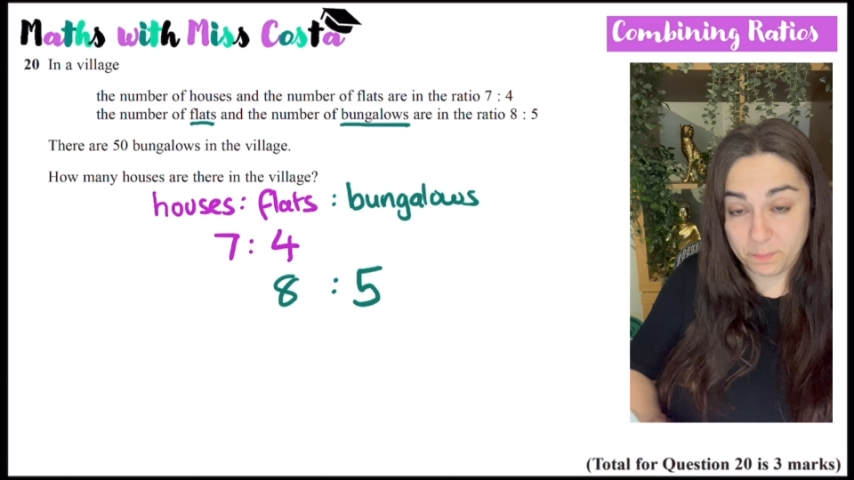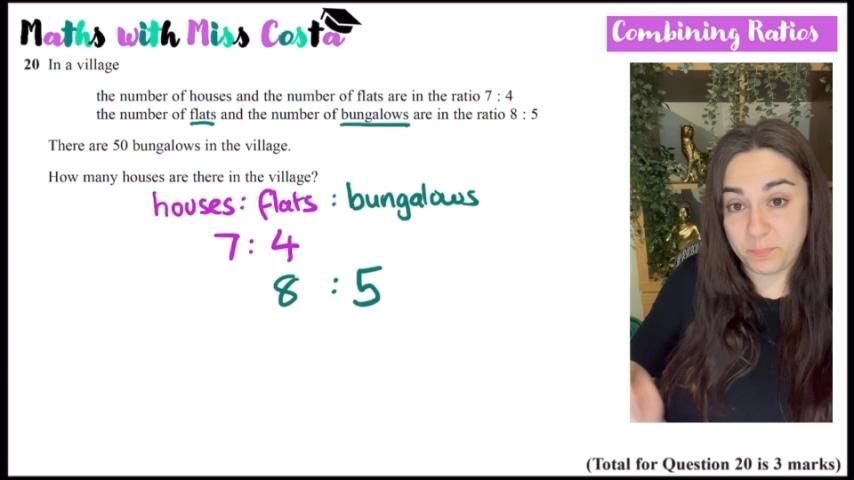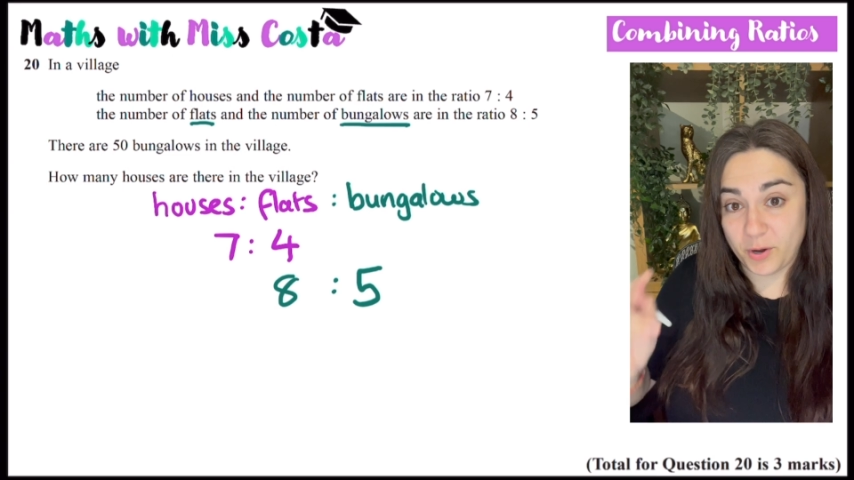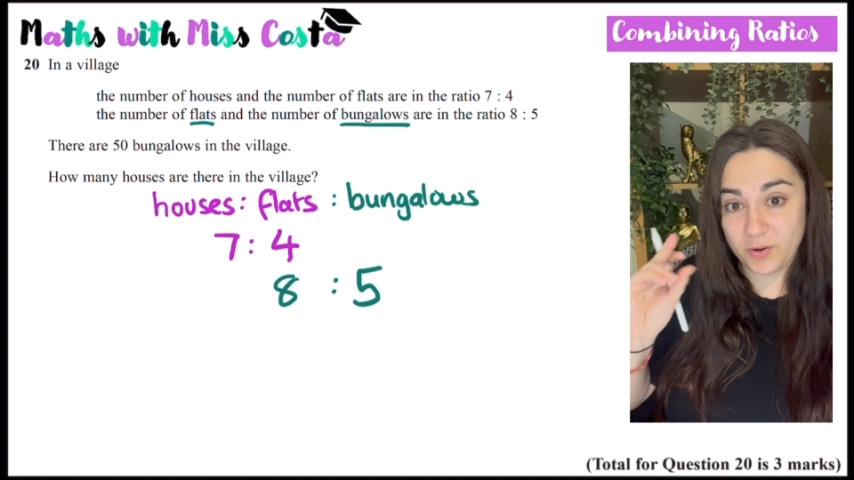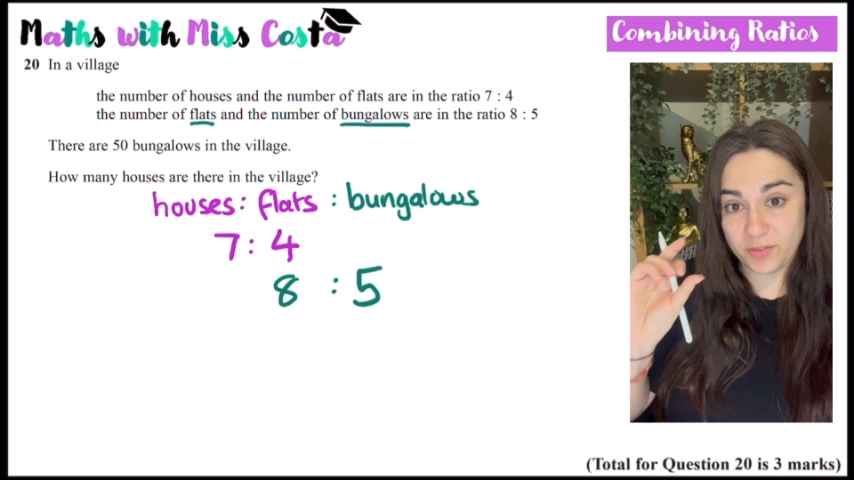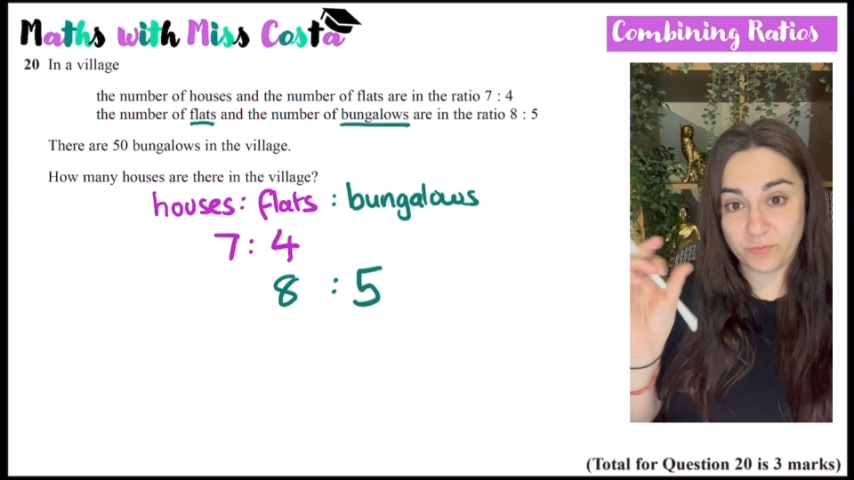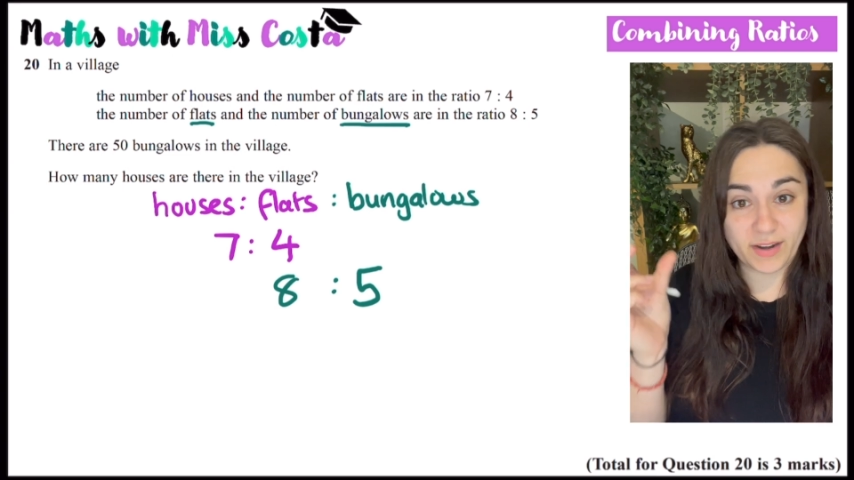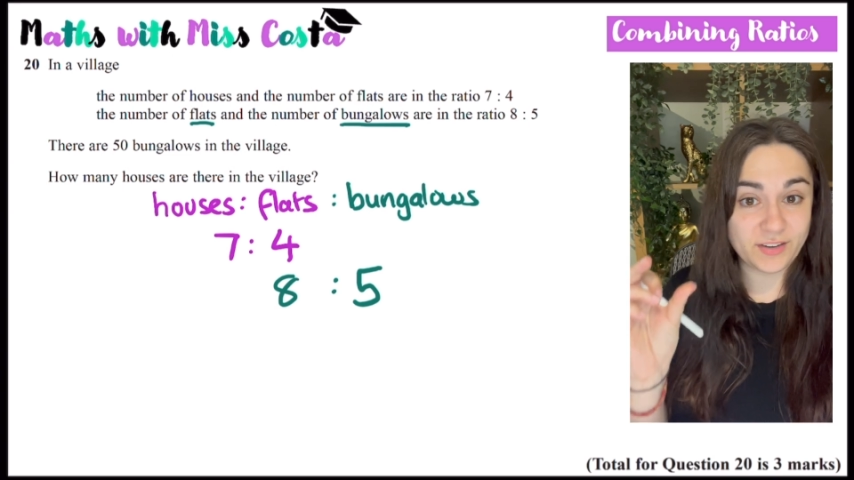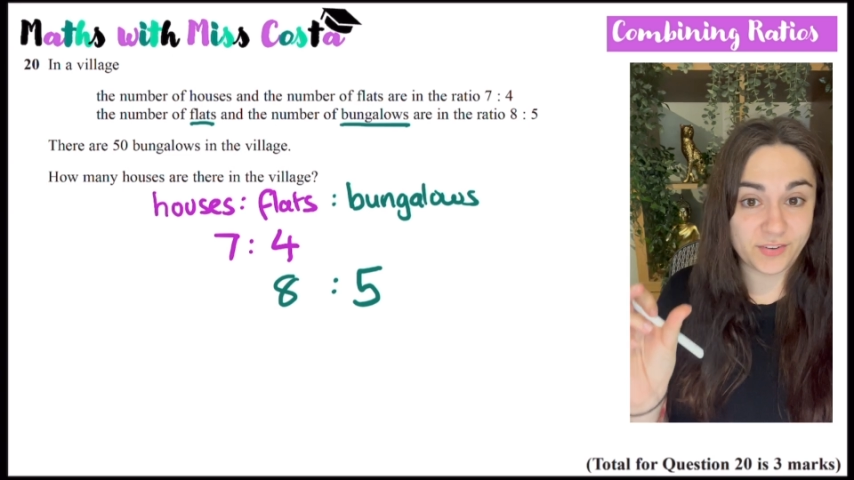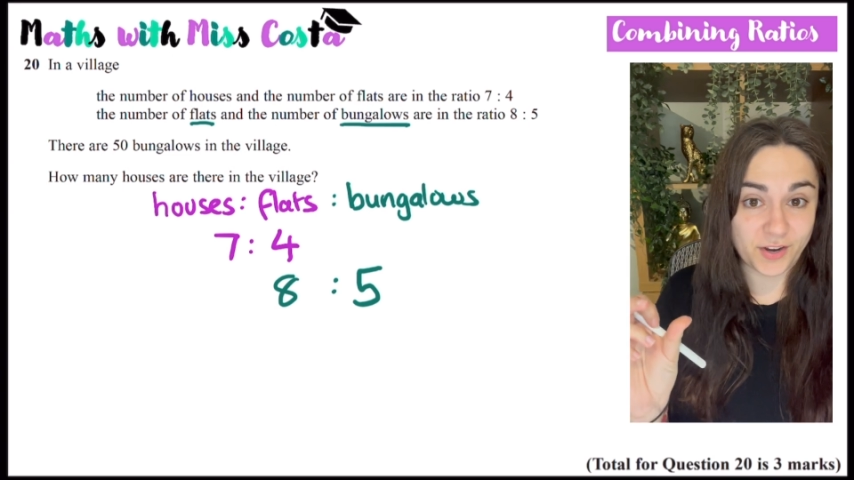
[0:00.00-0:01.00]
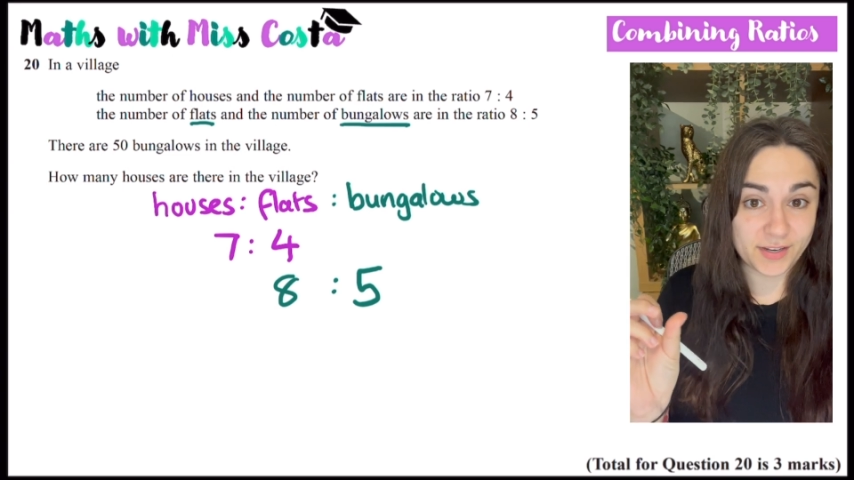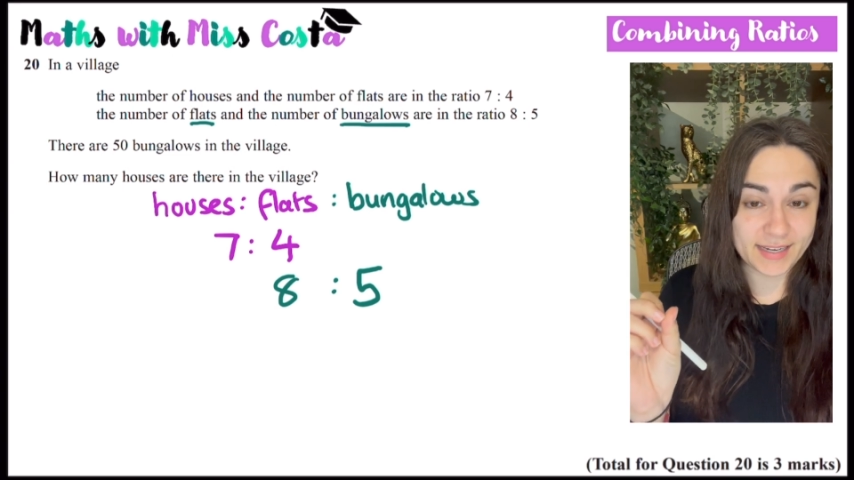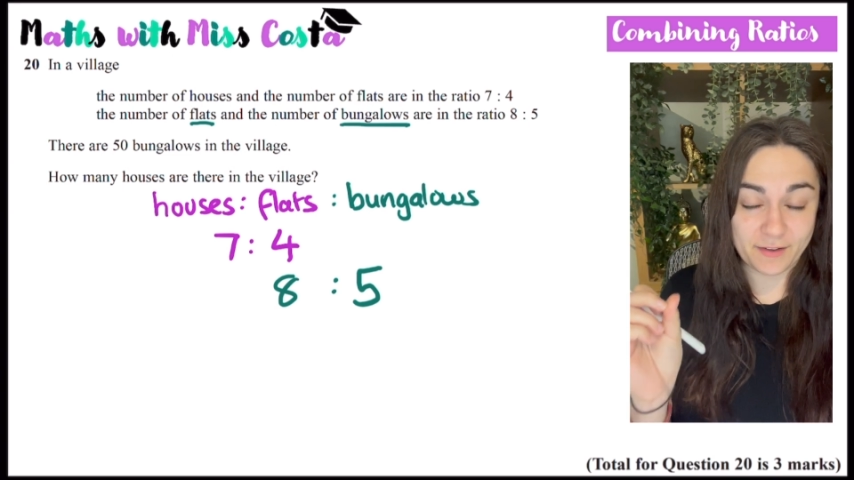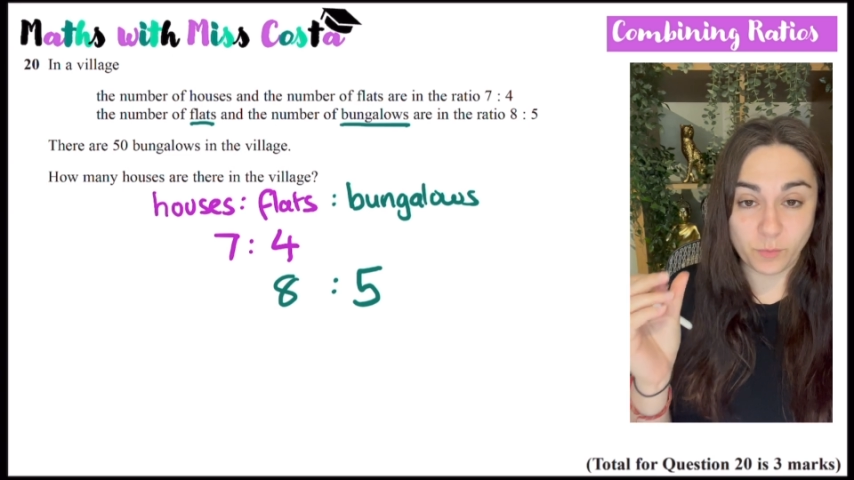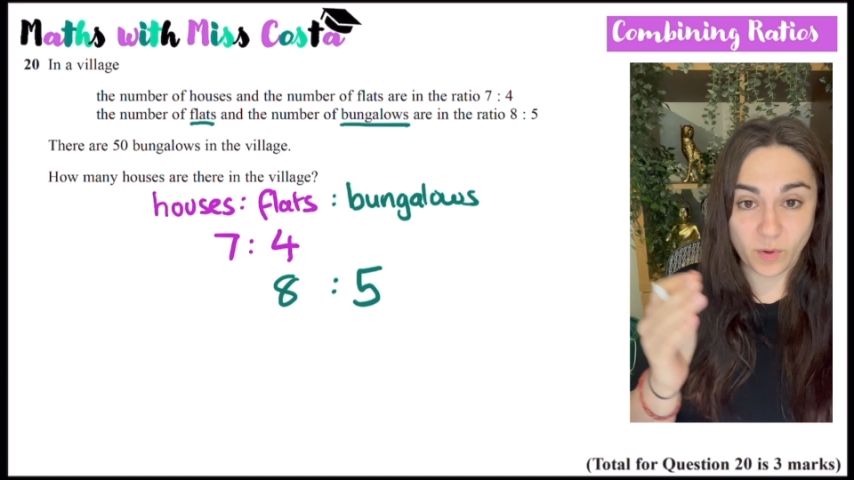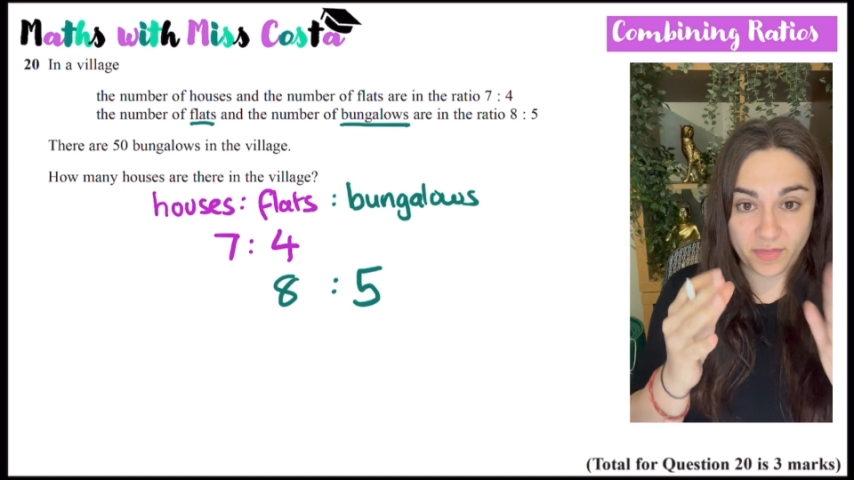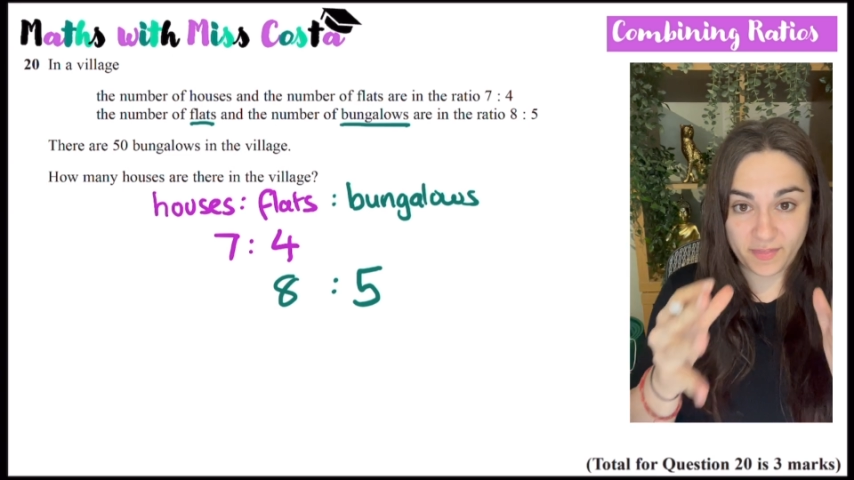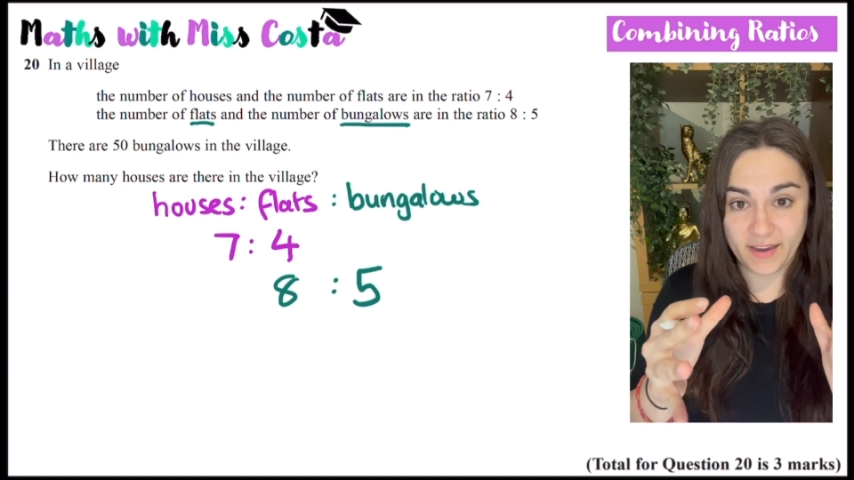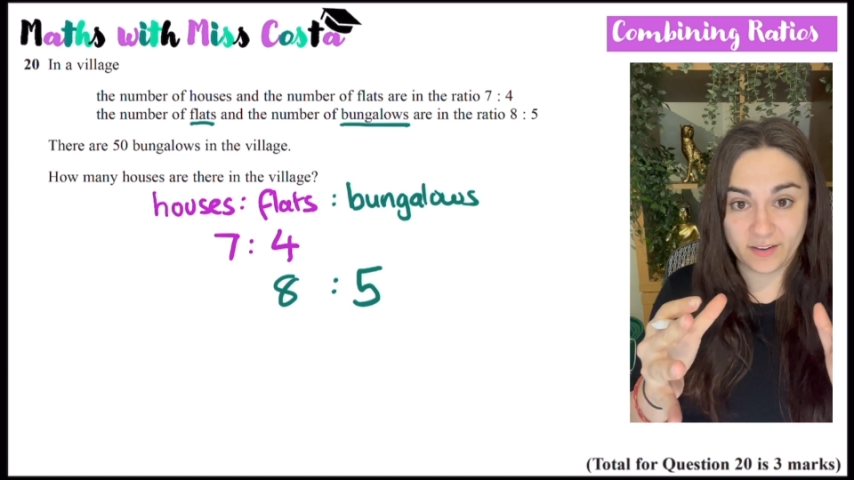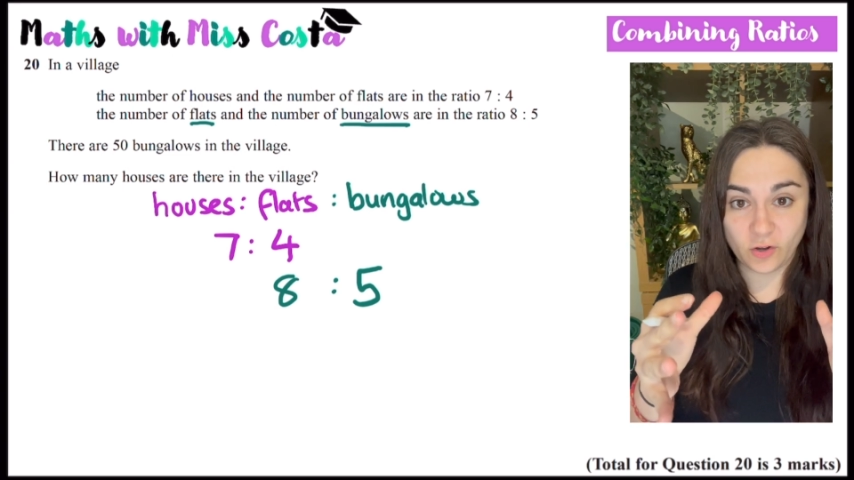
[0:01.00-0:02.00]
both ratios have one
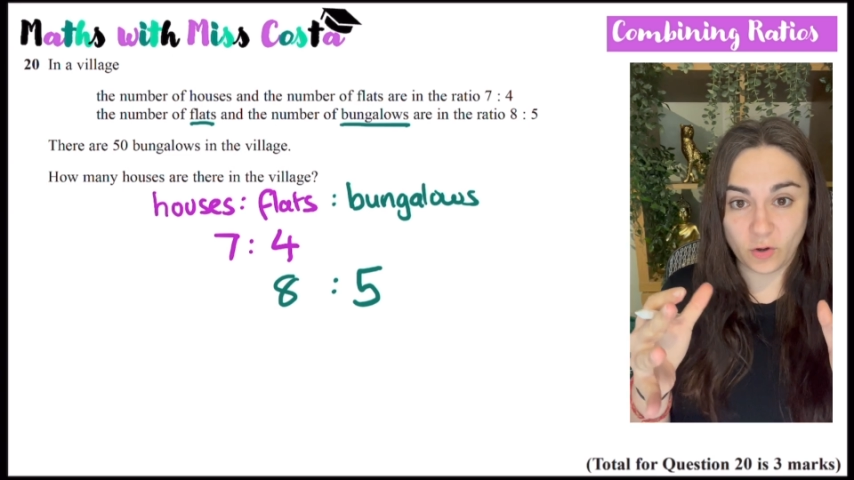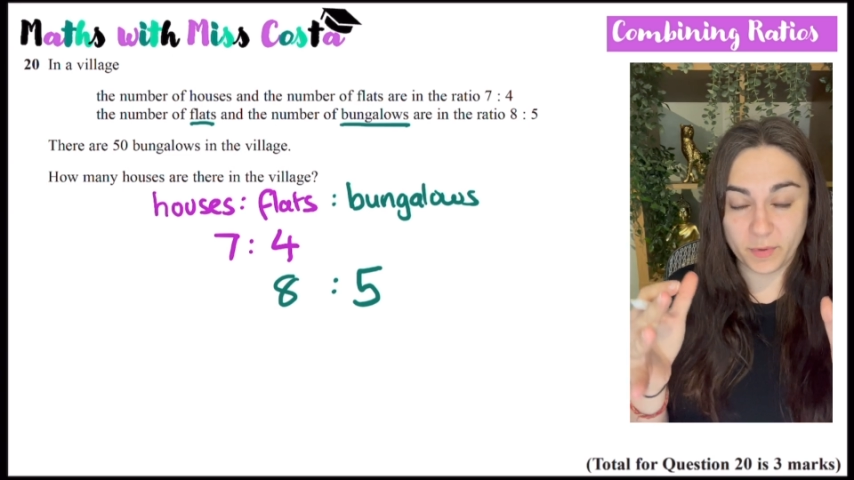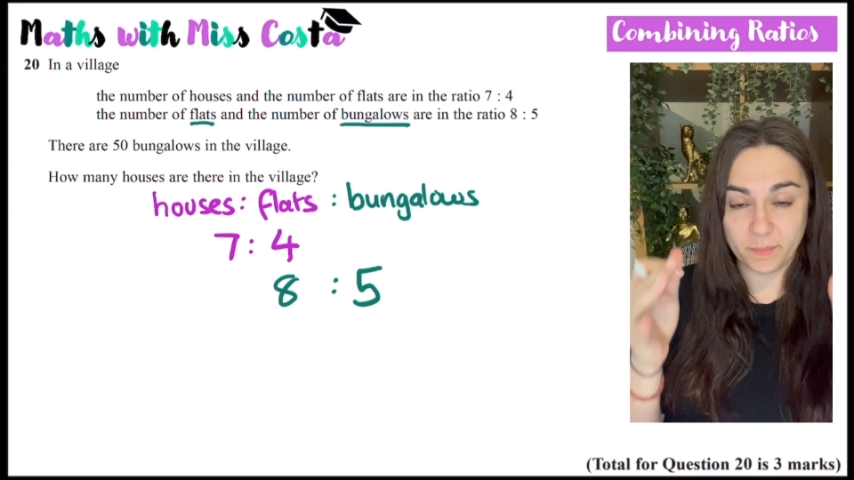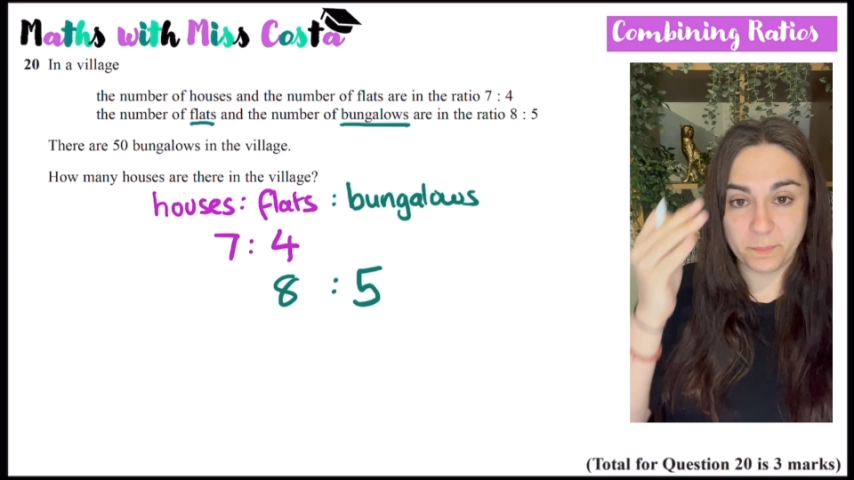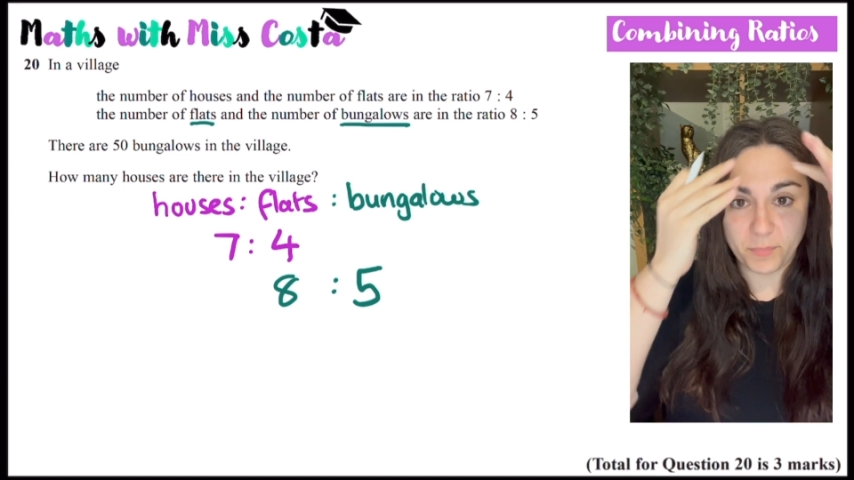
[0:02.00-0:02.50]
thing in common.